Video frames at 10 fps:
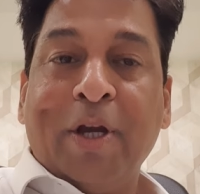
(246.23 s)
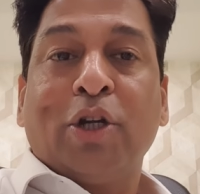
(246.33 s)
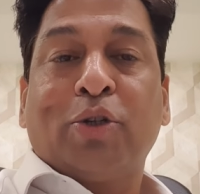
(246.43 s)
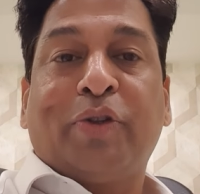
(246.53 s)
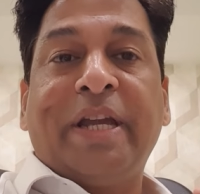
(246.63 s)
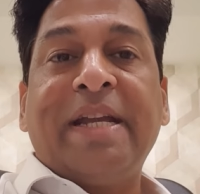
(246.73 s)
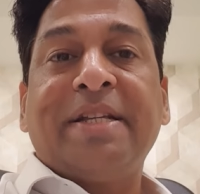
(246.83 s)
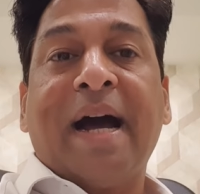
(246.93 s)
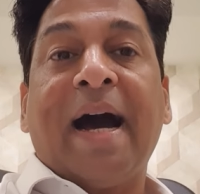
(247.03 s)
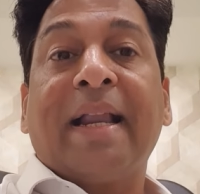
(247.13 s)
So
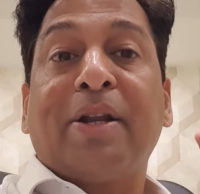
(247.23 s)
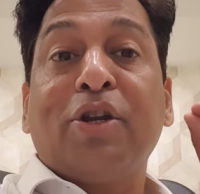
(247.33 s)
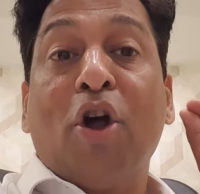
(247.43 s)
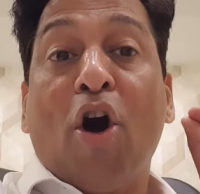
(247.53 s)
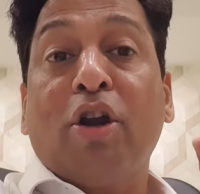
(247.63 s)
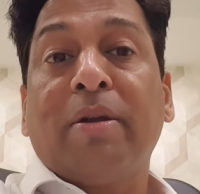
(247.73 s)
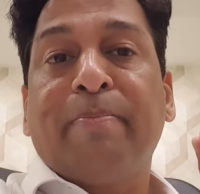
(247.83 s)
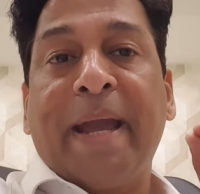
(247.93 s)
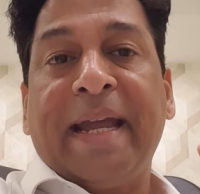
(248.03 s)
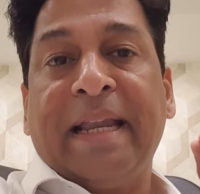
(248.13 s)
these are
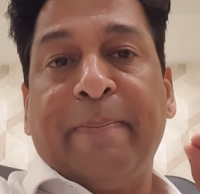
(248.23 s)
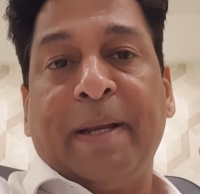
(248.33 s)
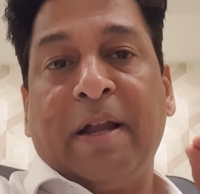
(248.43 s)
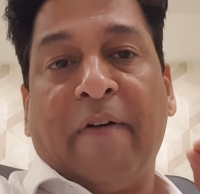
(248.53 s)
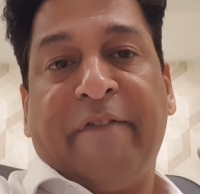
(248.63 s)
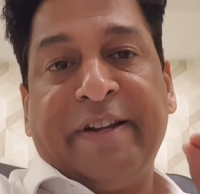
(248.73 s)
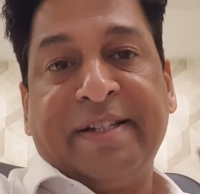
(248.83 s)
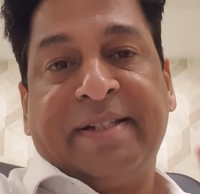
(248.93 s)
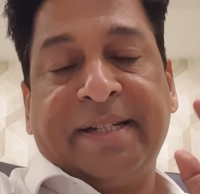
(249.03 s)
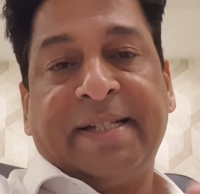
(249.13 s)
non-bailable
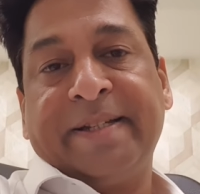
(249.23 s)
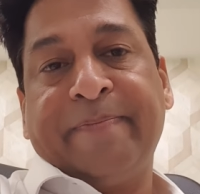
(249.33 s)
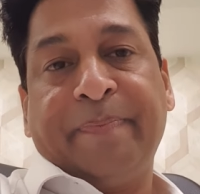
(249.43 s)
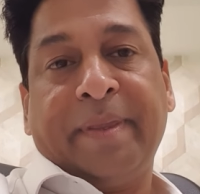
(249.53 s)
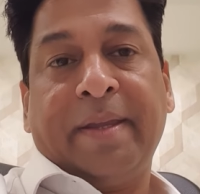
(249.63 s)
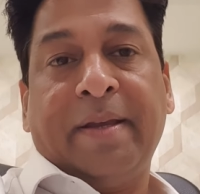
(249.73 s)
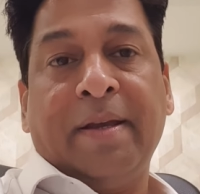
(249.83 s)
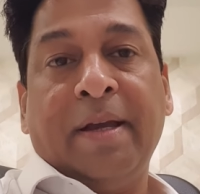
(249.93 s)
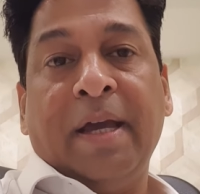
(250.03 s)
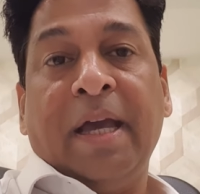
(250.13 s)
offences.
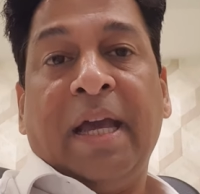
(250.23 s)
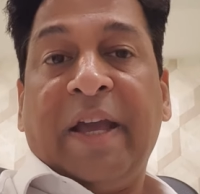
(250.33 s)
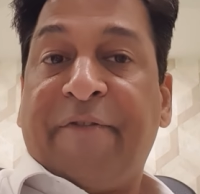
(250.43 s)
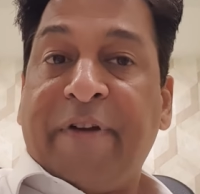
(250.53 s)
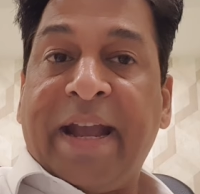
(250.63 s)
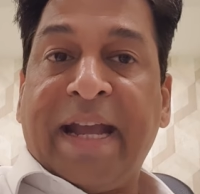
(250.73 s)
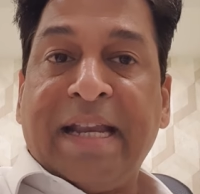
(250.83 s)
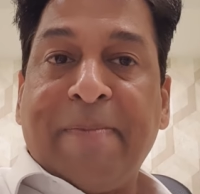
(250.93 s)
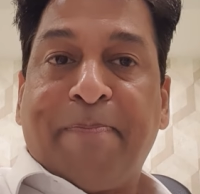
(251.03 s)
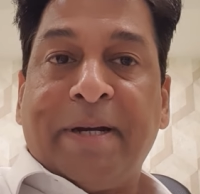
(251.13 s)
If
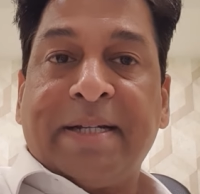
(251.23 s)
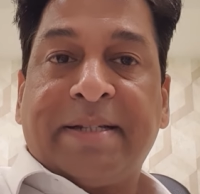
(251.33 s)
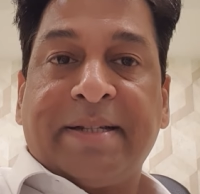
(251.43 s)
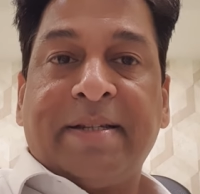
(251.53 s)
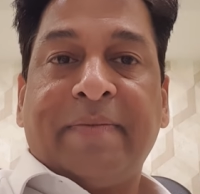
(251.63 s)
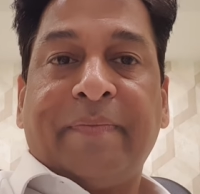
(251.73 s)
any person